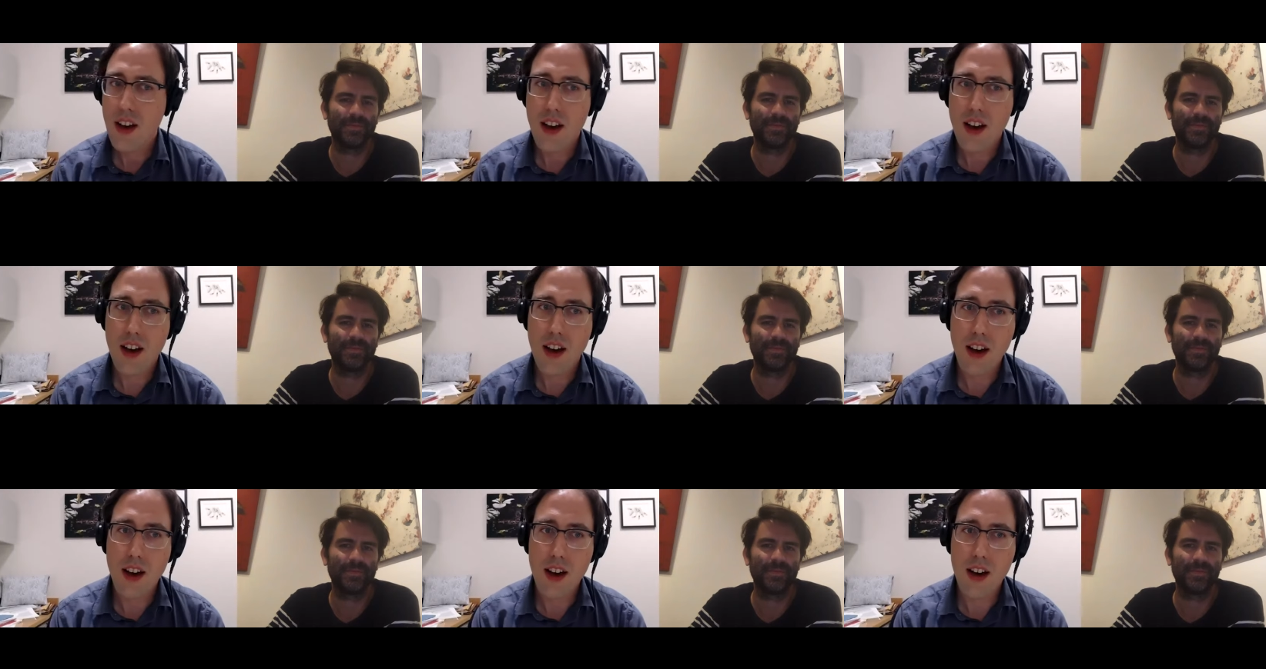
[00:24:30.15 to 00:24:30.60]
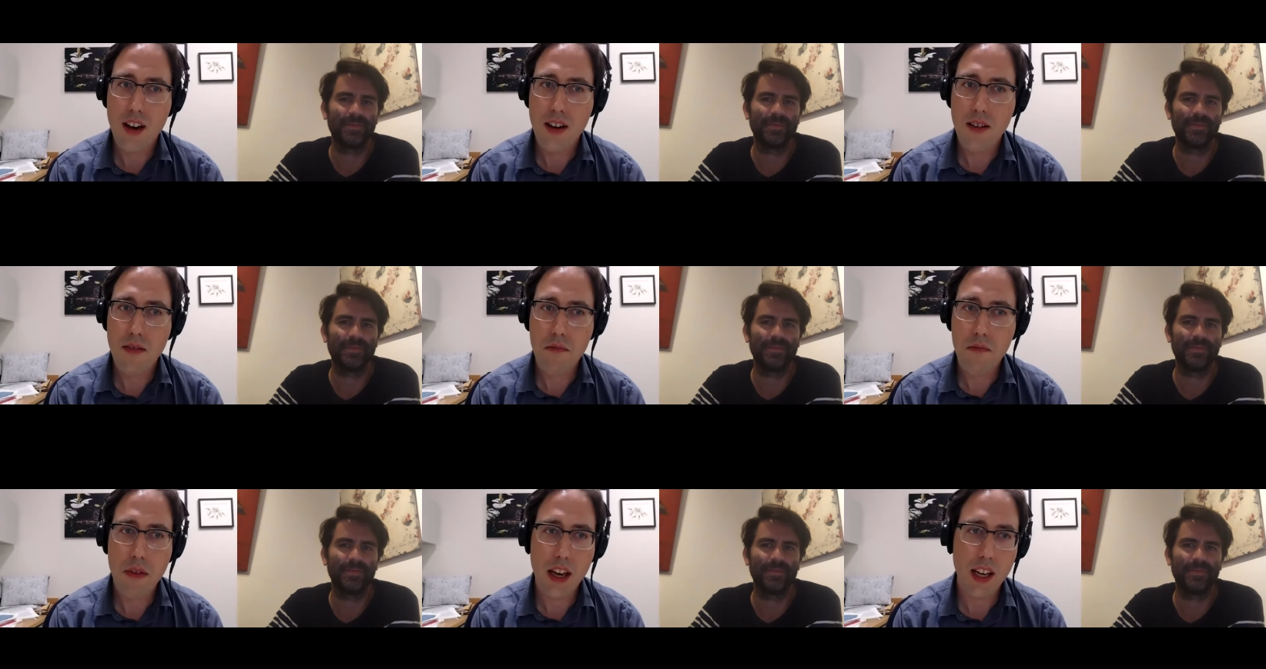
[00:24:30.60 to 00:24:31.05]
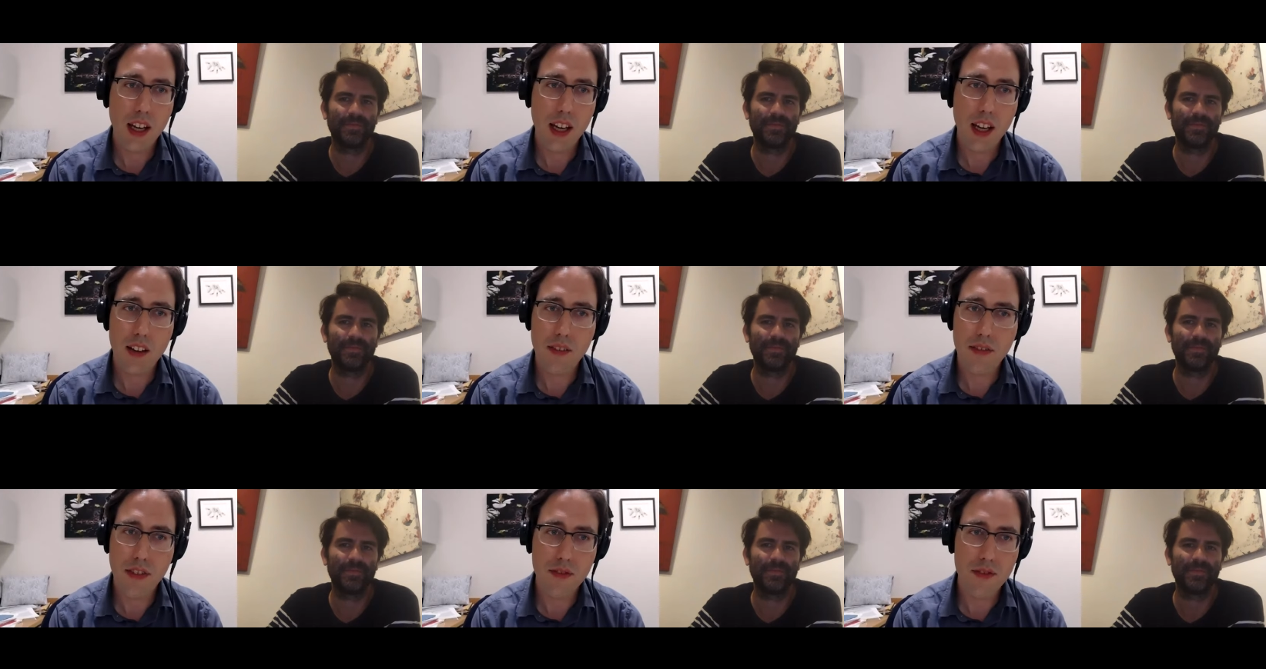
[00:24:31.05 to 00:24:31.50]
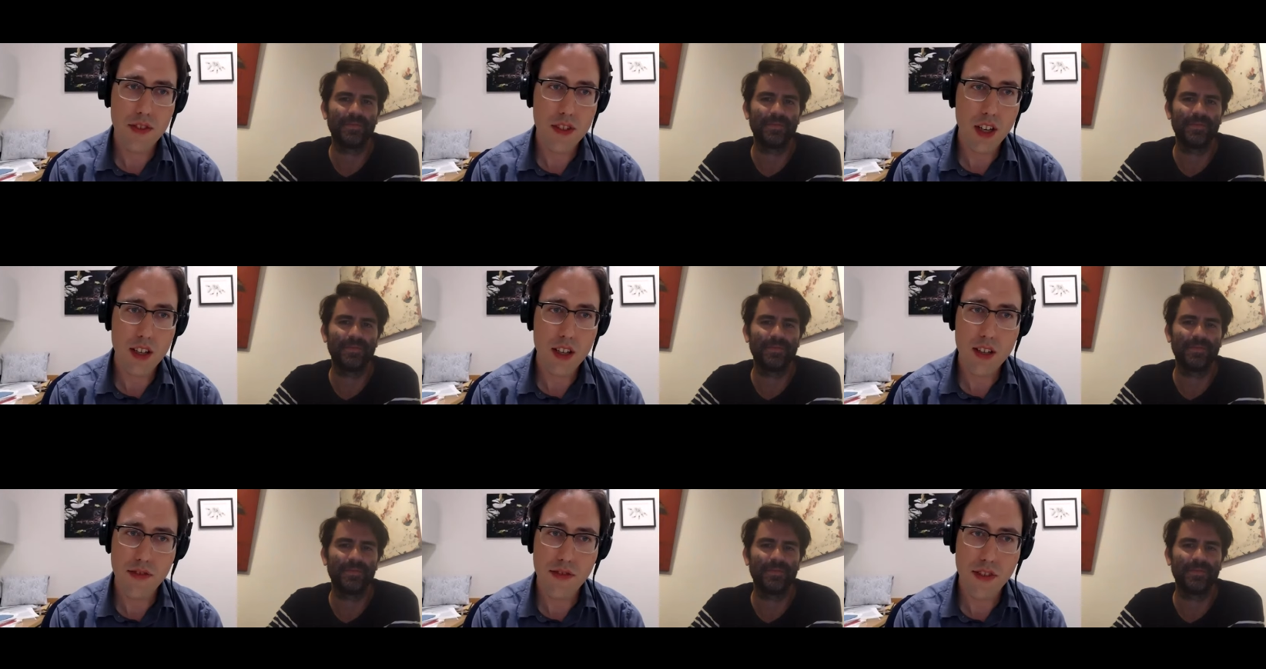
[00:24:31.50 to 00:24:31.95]
Speaker 1: uh, making from
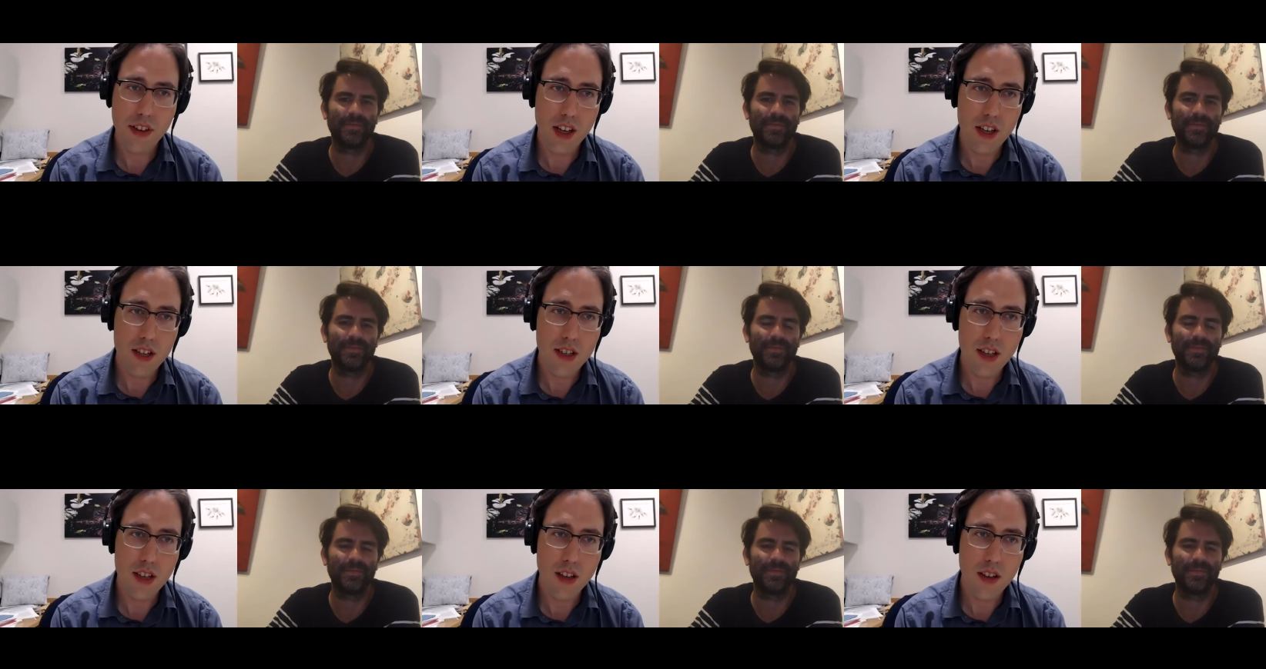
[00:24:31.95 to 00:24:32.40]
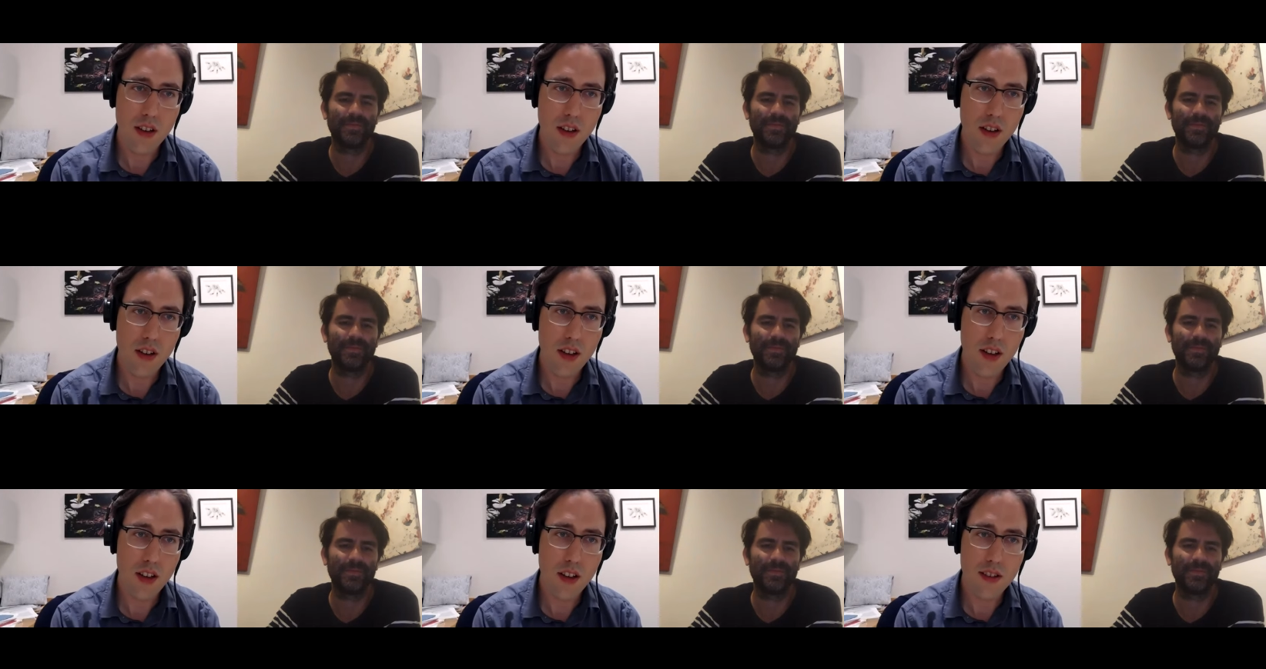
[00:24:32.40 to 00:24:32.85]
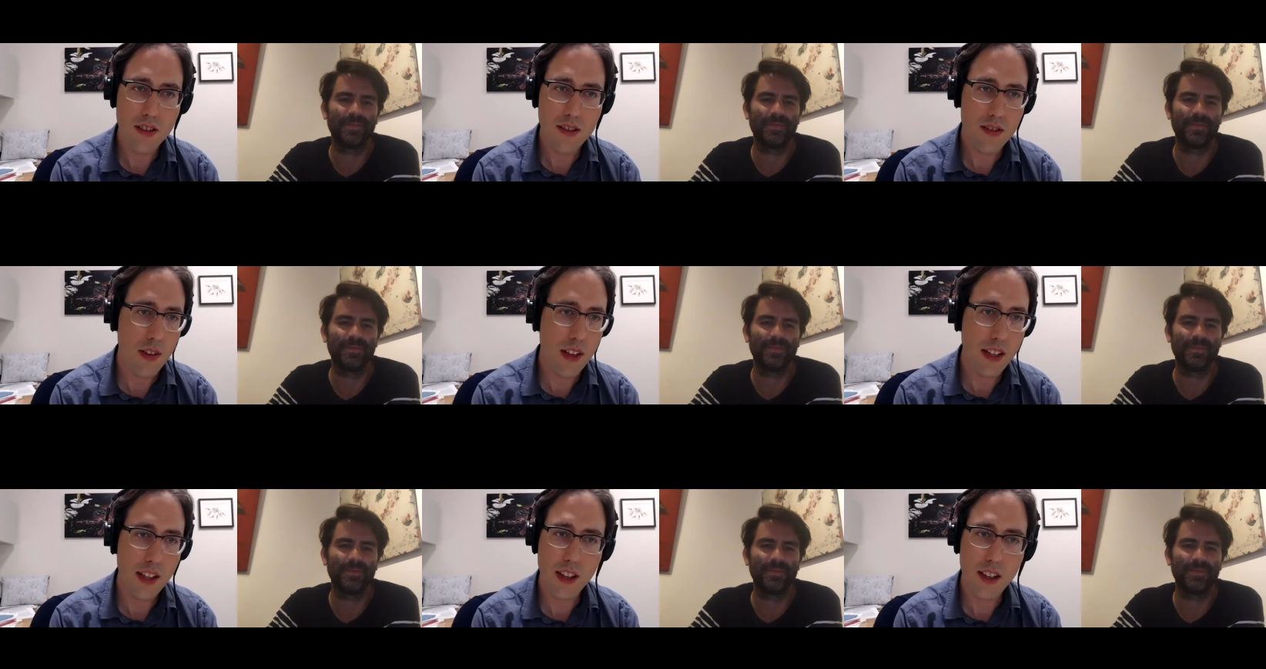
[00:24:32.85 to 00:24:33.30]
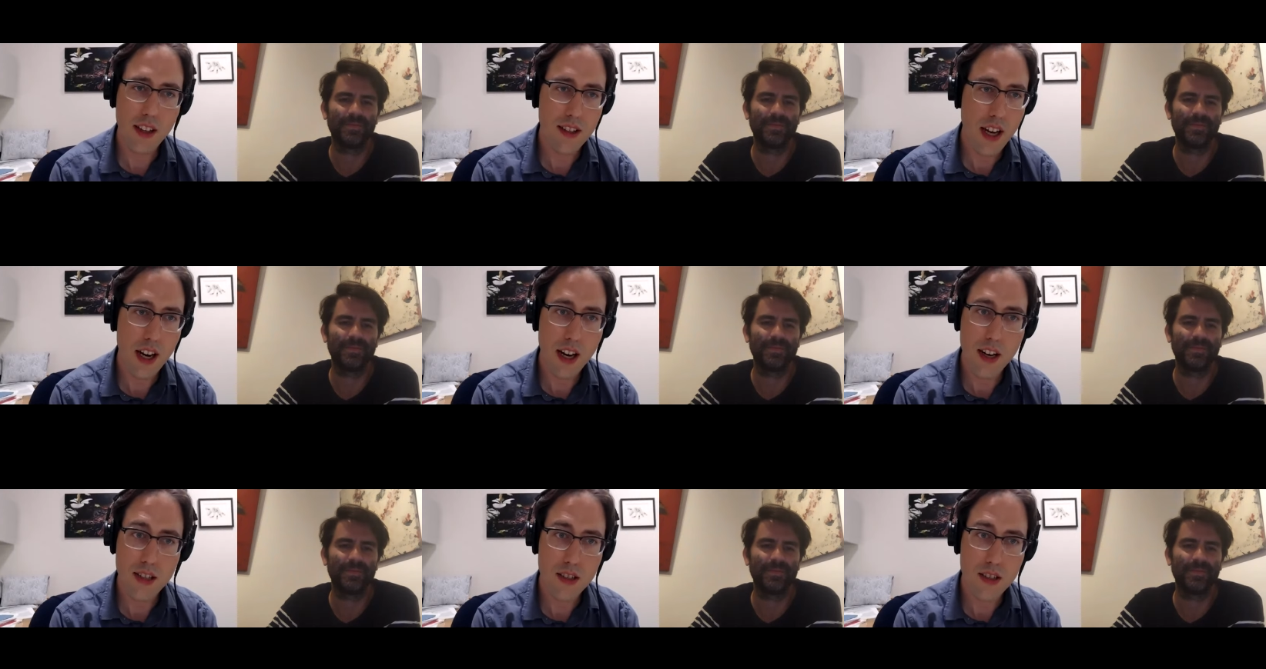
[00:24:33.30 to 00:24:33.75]
start to finish a spend the
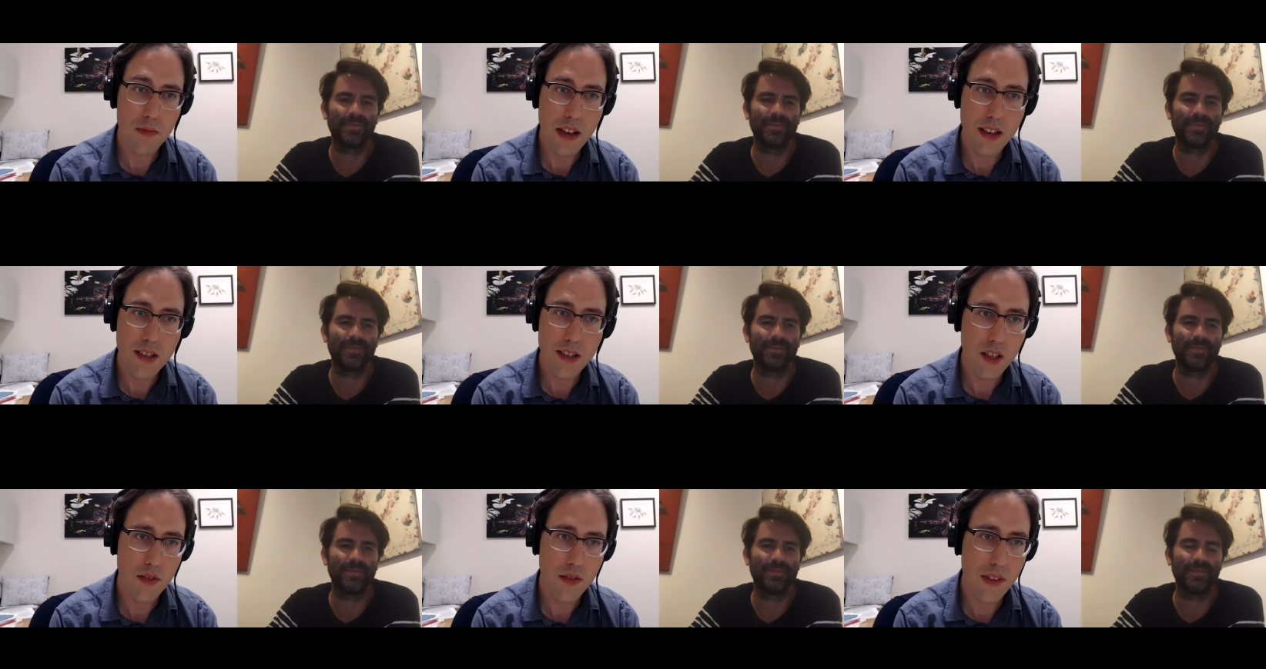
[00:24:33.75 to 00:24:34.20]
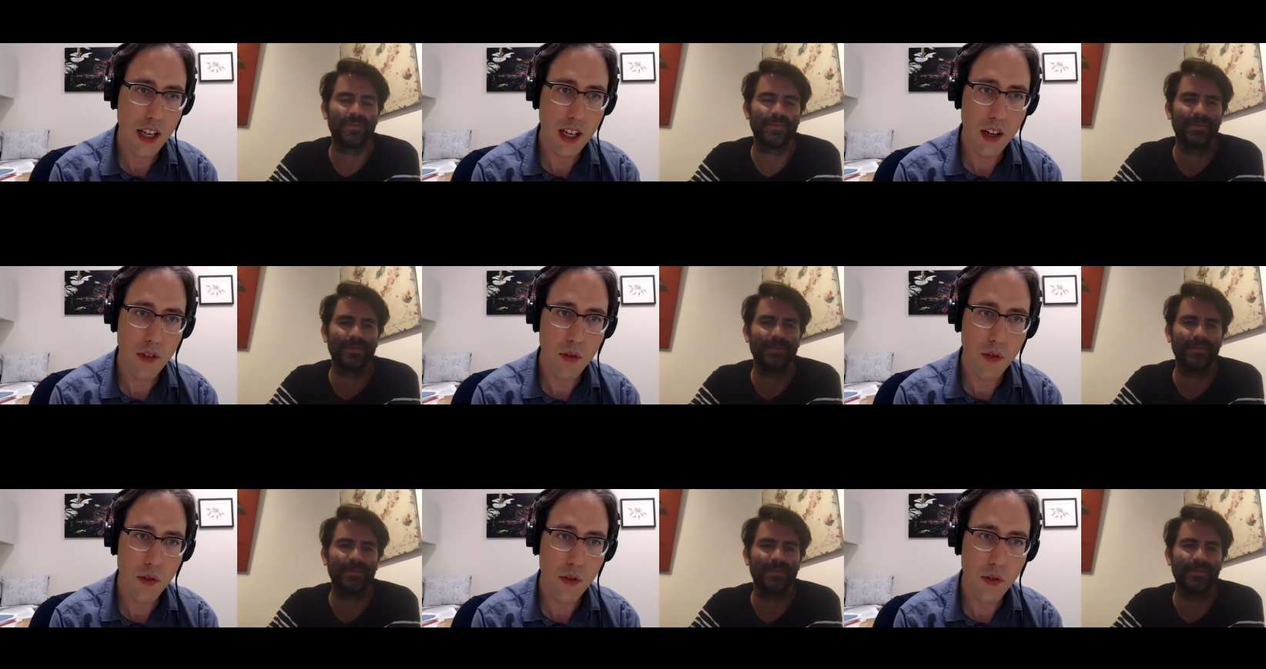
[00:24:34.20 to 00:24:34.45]
entire semester making